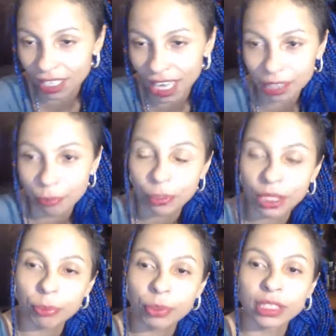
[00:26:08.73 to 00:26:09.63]
other
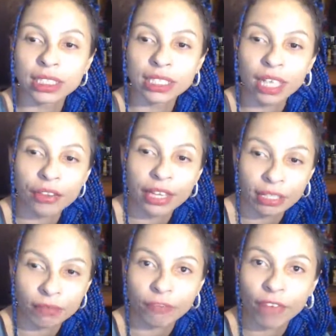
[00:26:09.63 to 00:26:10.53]
people and see how they
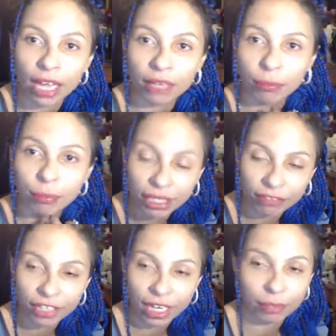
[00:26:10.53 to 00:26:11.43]
can
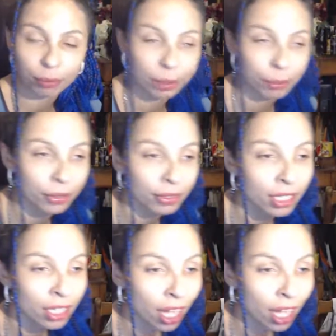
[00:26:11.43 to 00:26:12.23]
benefit other people.